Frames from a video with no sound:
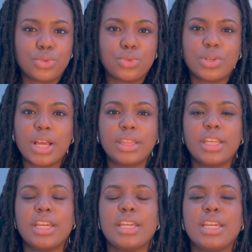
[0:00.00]
Do not
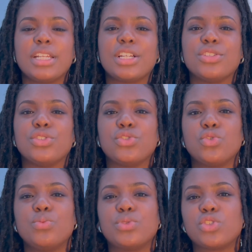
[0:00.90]
let it
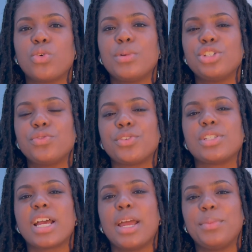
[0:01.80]
consume so much of your
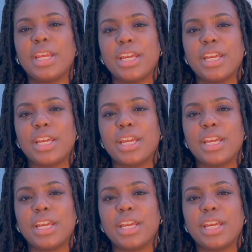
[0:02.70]
time and